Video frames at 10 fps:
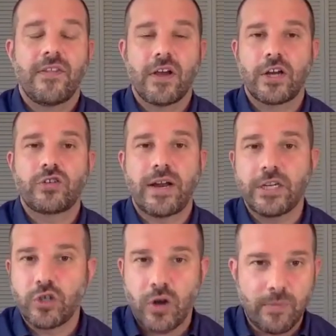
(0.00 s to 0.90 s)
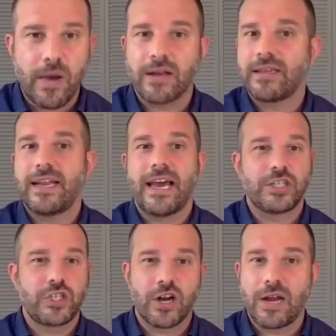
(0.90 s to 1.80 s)
They're going to try to join
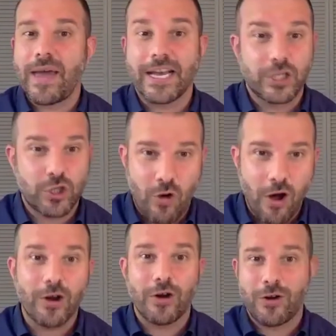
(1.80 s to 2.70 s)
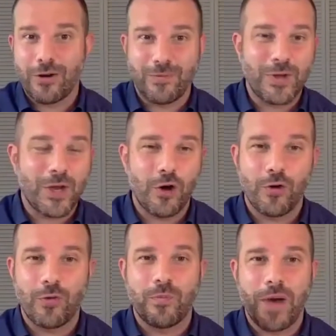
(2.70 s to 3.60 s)
Bangladesh. They're going to make a stronger,
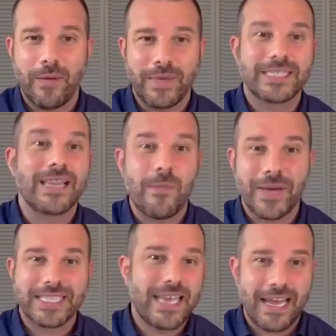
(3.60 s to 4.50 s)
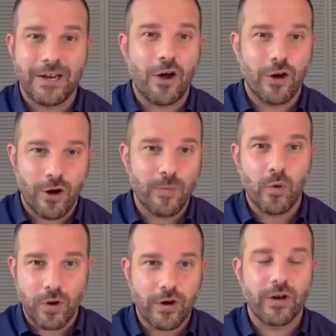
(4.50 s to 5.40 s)
Islamic state on our
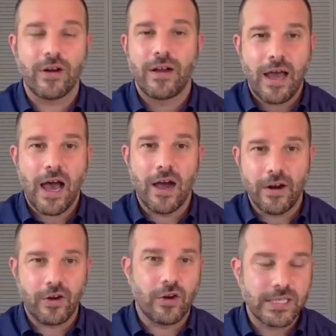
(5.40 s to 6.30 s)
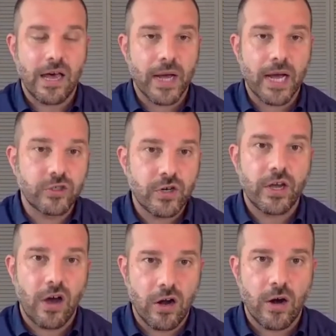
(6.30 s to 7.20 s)
border, Islamic country
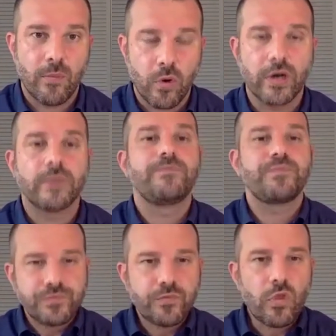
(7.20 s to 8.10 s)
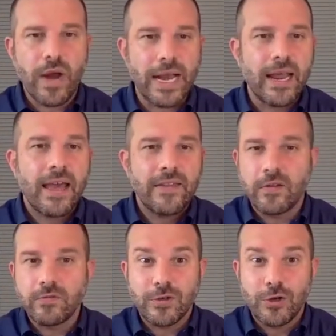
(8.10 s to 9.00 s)
on our border, right?
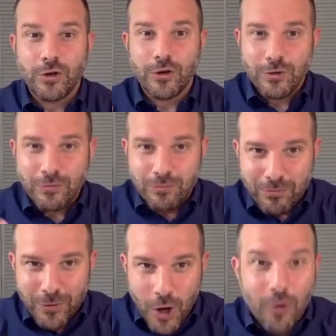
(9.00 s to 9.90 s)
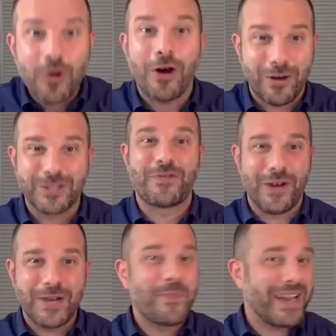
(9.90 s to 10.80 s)
There's no calls for
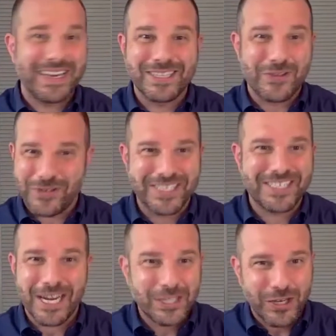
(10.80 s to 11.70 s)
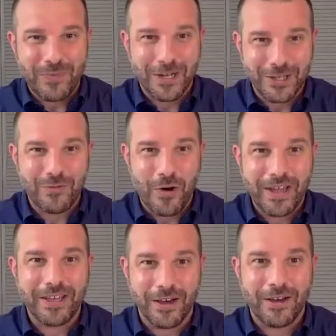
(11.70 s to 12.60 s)
independence or secession among the
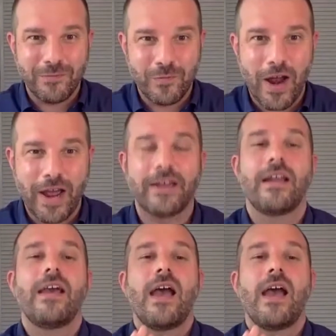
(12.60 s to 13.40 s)
Rohingya, right?